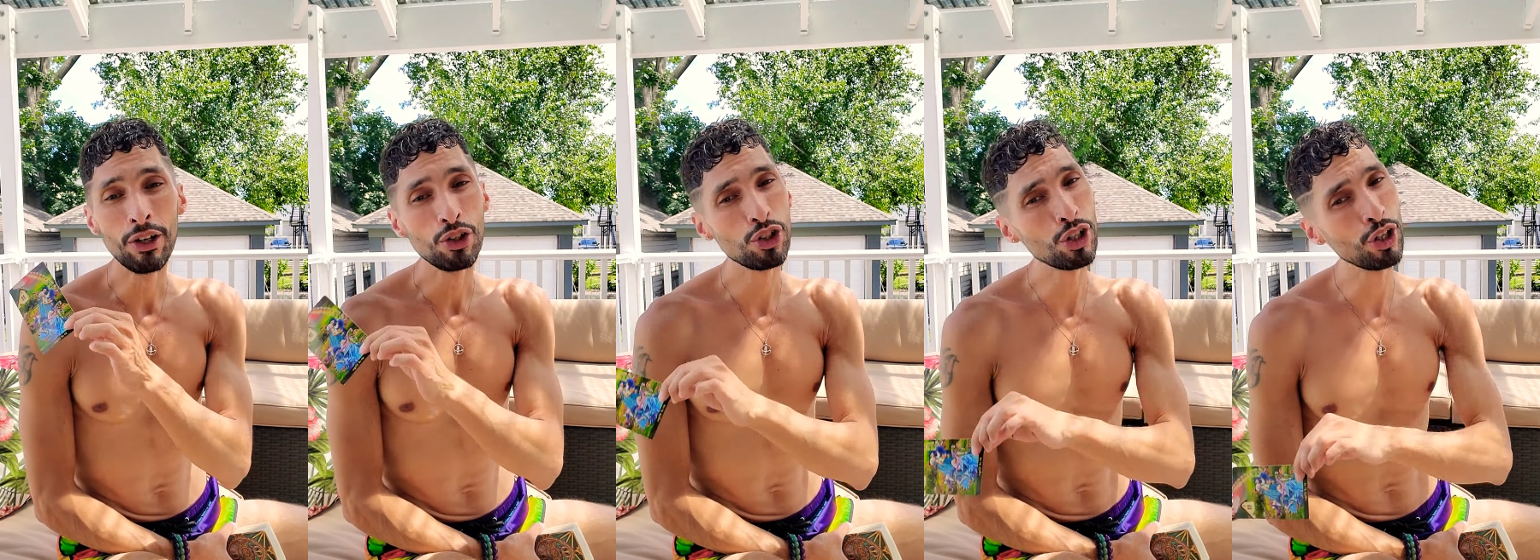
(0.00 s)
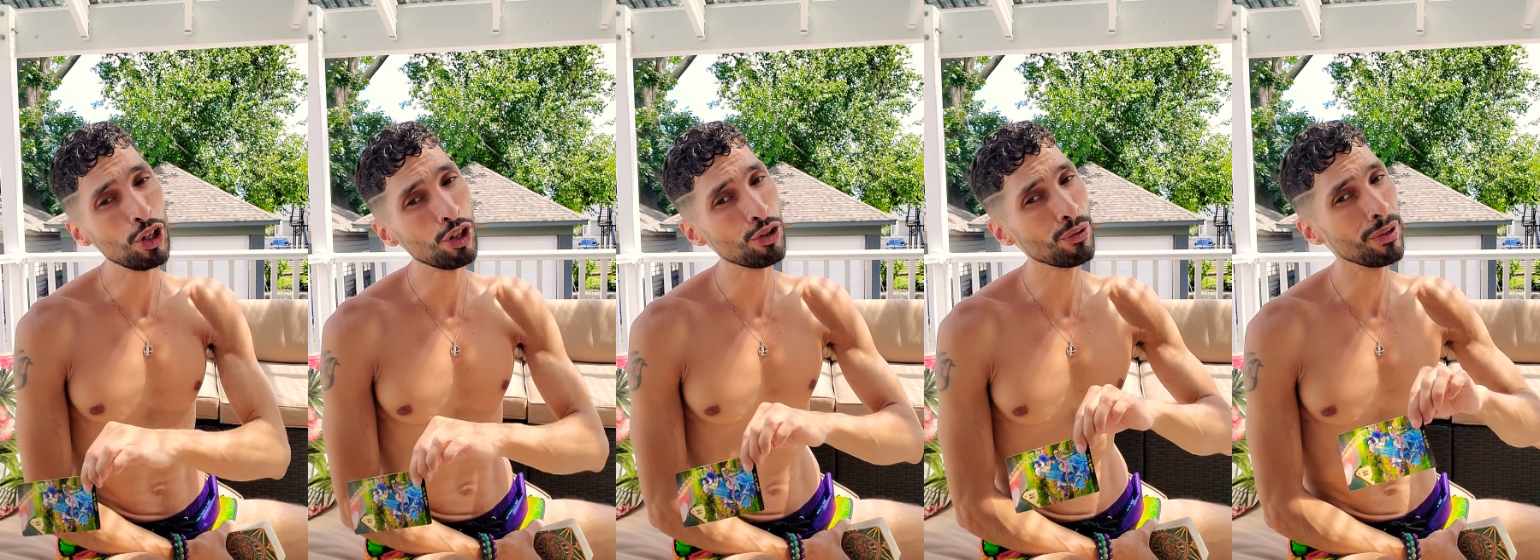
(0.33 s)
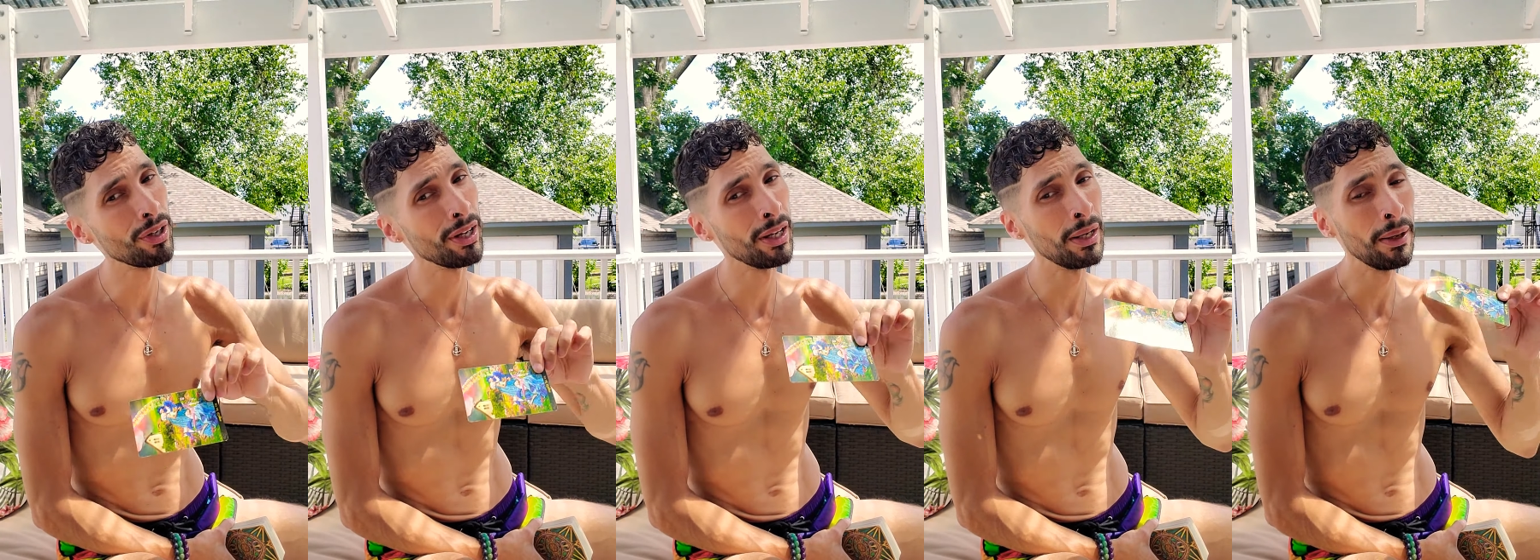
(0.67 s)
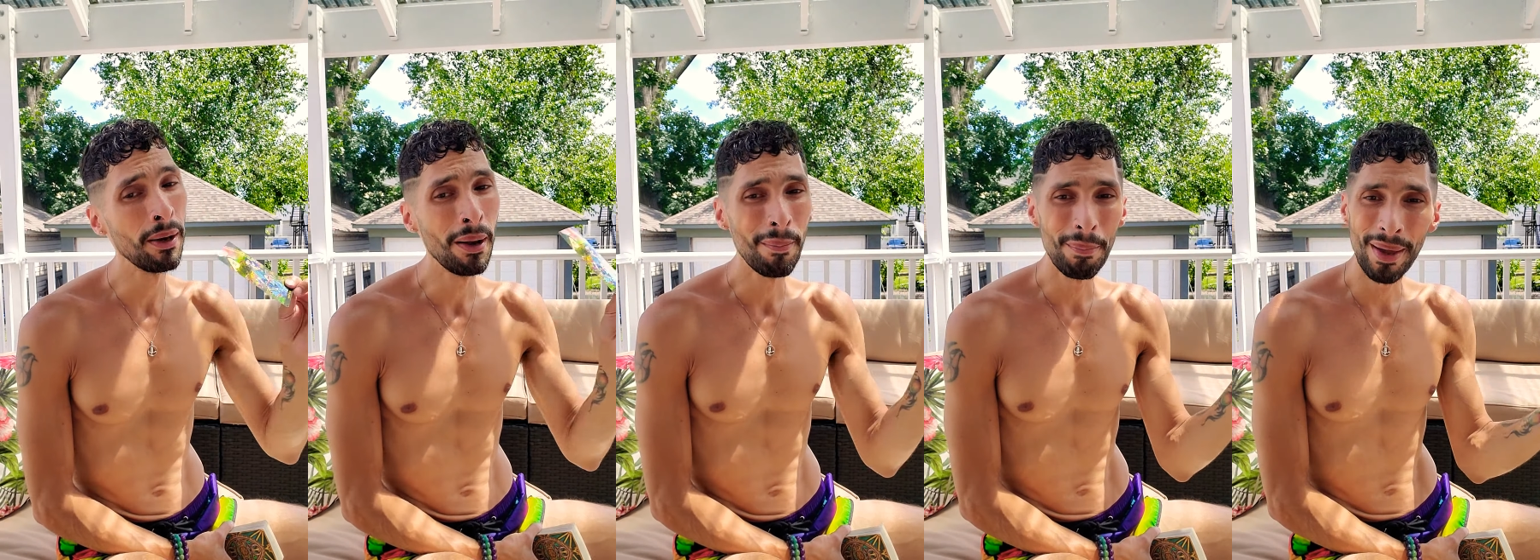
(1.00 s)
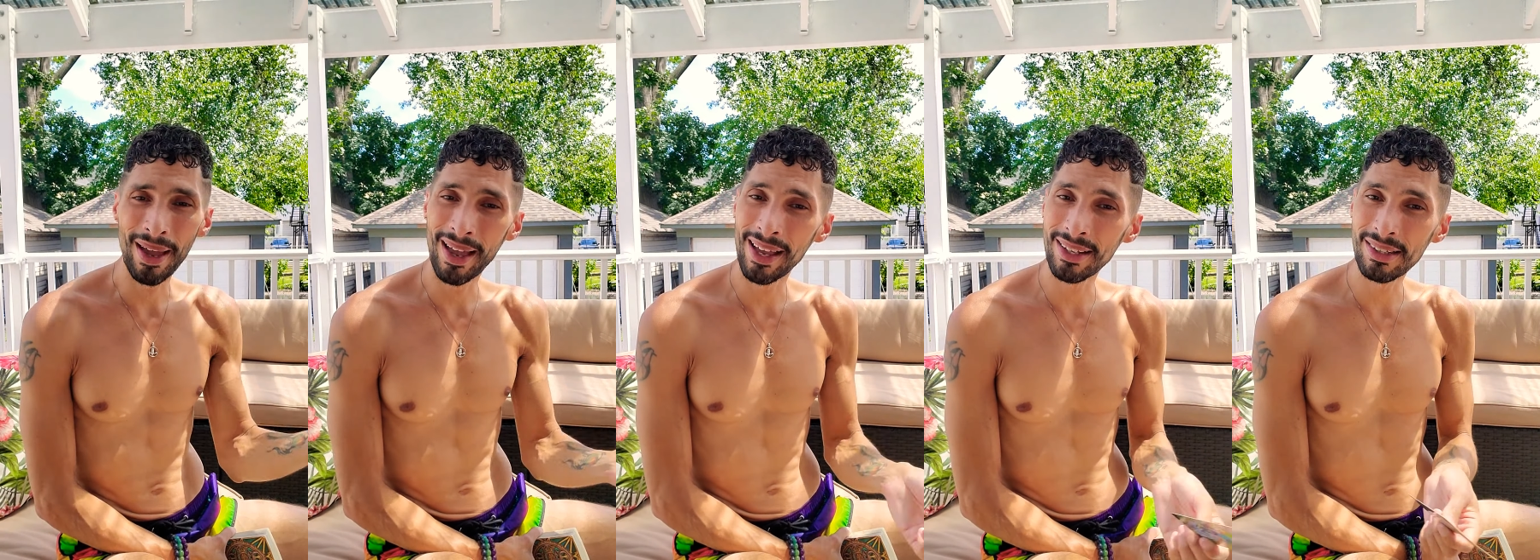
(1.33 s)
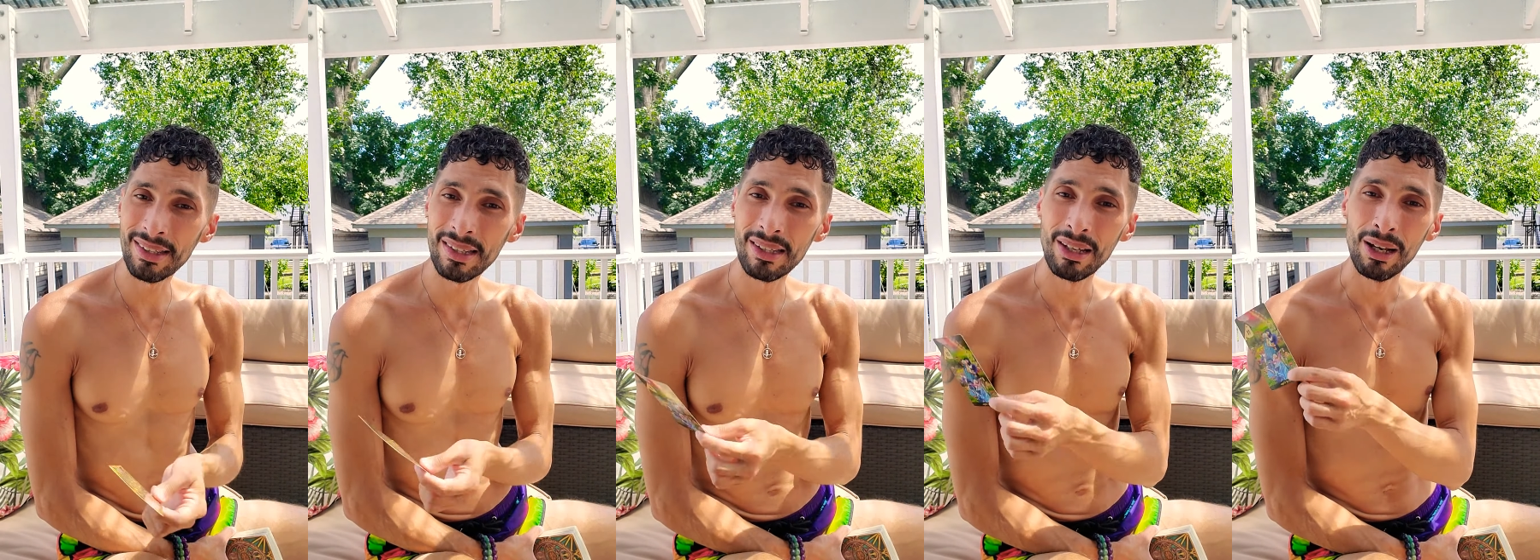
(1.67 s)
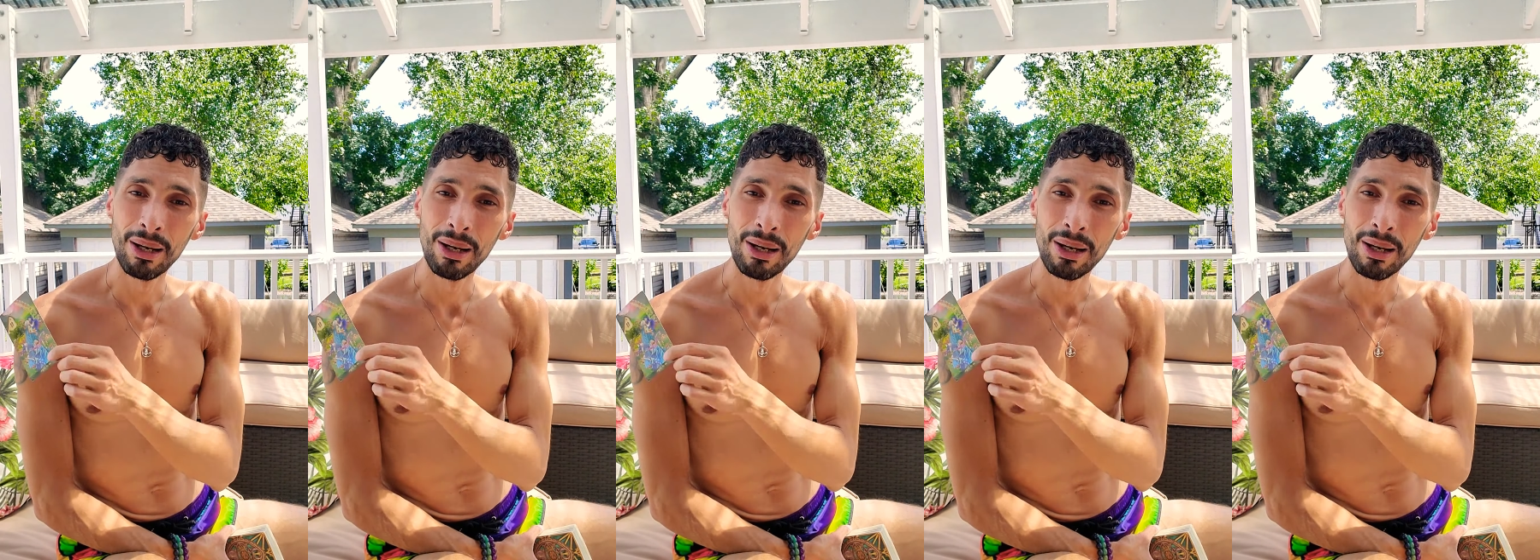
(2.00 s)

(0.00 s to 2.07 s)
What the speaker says: children, pets,